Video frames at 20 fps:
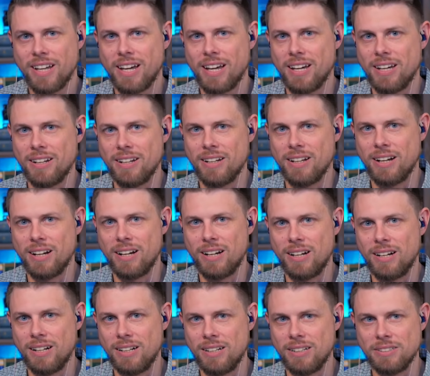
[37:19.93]
And
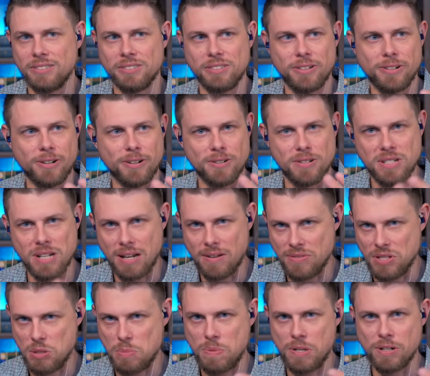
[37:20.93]
there are
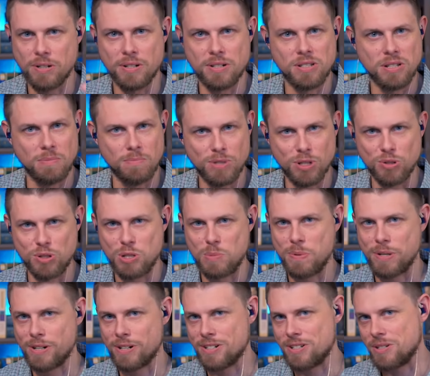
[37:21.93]
deaf spirits and mute
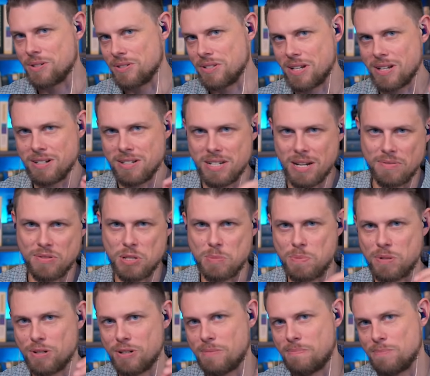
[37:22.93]
spirits. He'll say, deaf
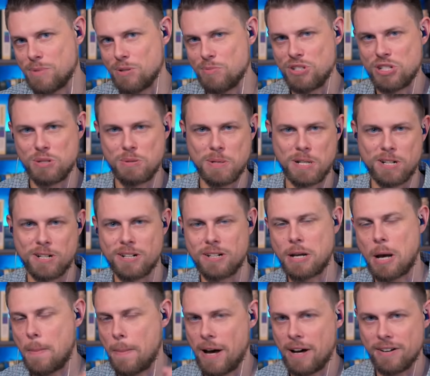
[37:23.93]
spirit, mute
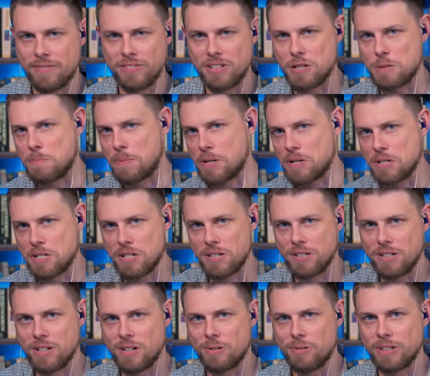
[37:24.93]
spirit, come out of this
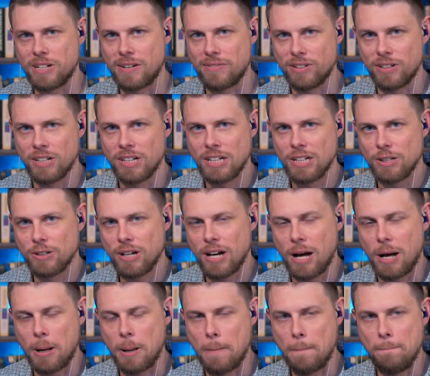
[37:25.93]
person, you know, whatever.
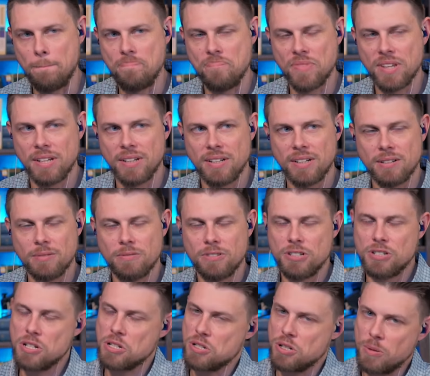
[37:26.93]

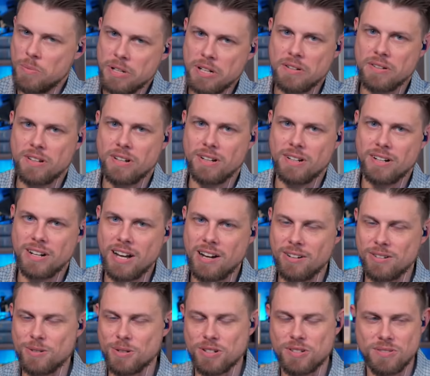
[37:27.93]
Discernment,
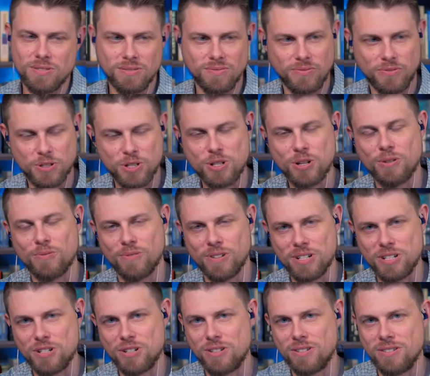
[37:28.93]
now, of course, for certain
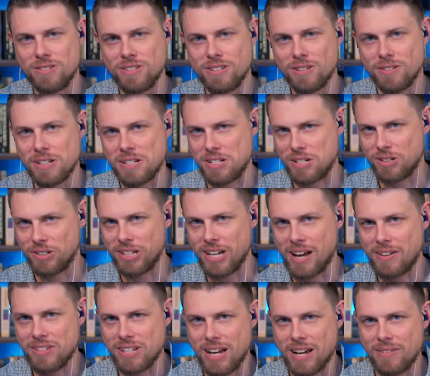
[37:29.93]
ones, you don't necessarily
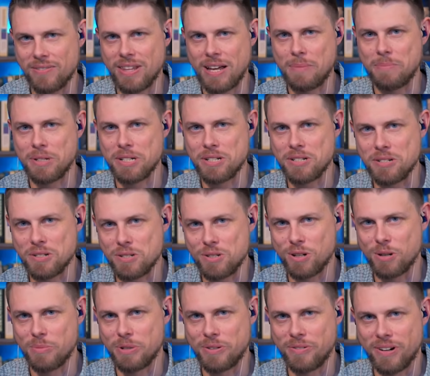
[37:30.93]
have to have that much
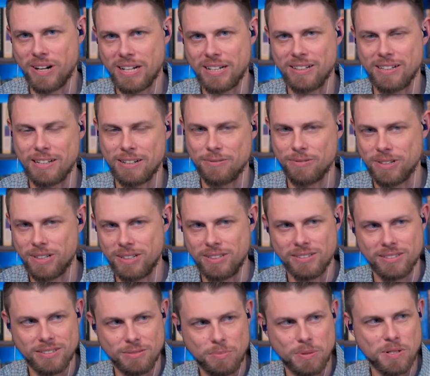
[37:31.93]
discernment, right? Like,
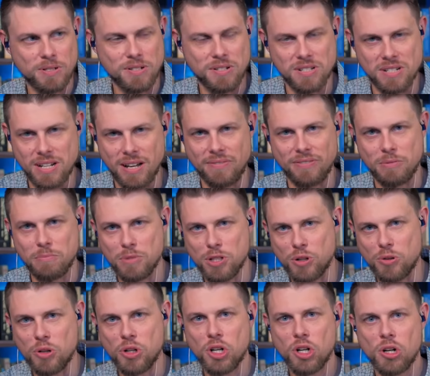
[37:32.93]
well, the person's deaf and
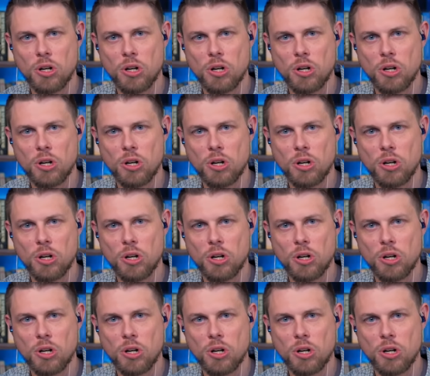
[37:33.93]
mute.